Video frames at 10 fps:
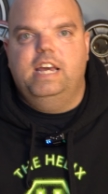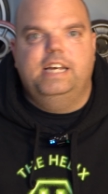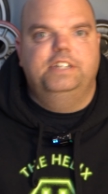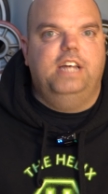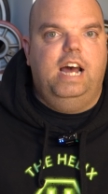
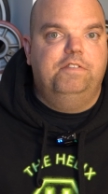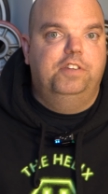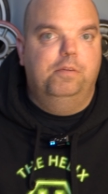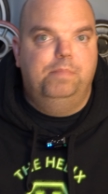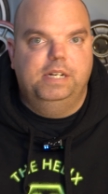years
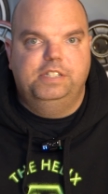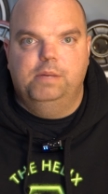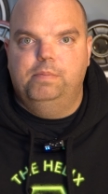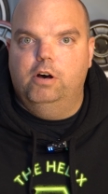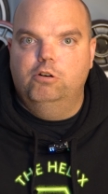after the Big
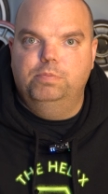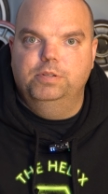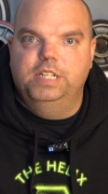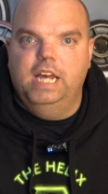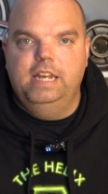Dipper
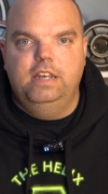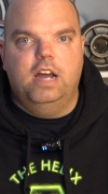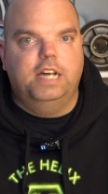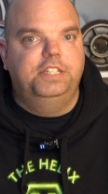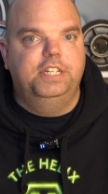opened in
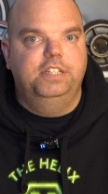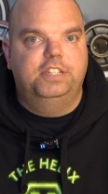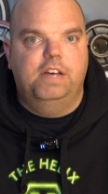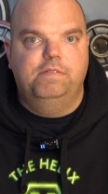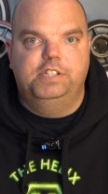
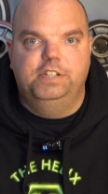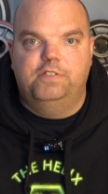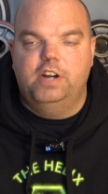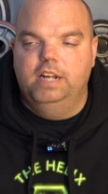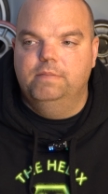
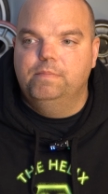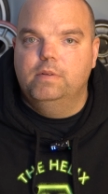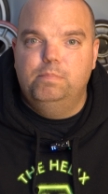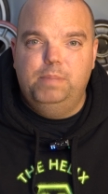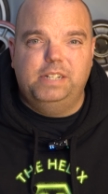1973,
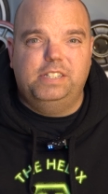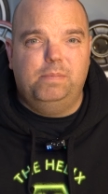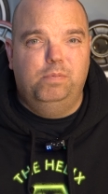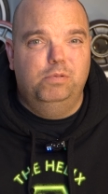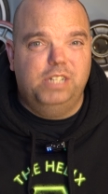Big
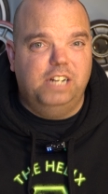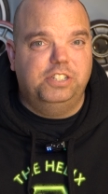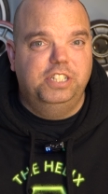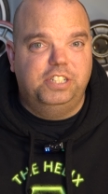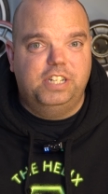Dipper was
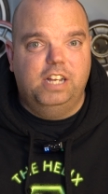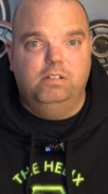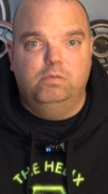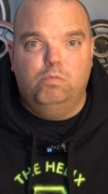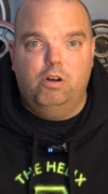actually
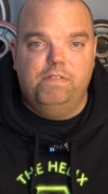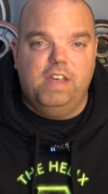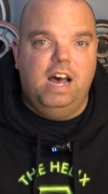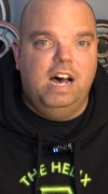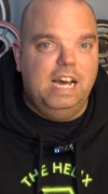still one of
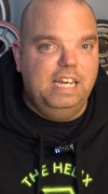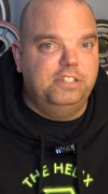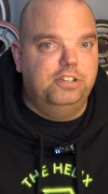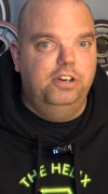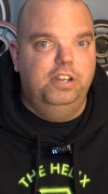the
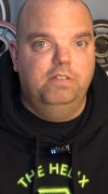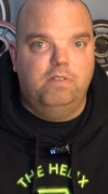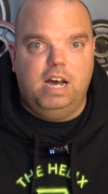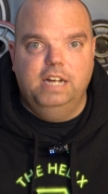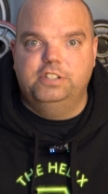highest earning
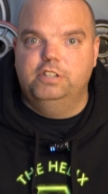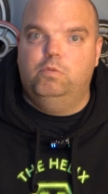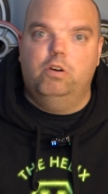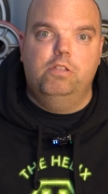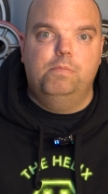rides and
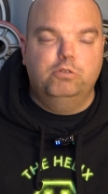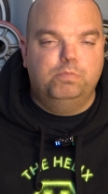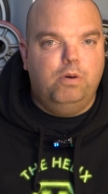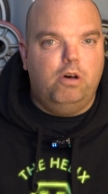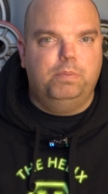one of the
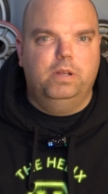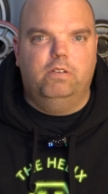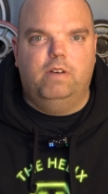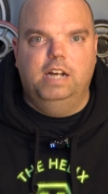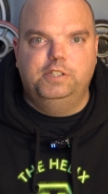most
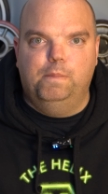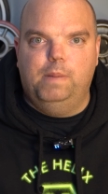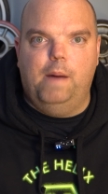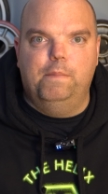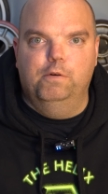popular rides at
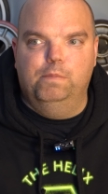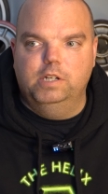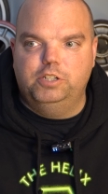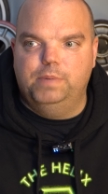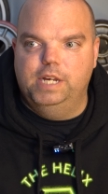Blackpool
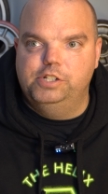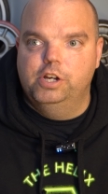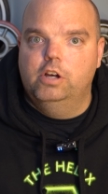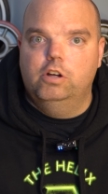Pleasure Beach,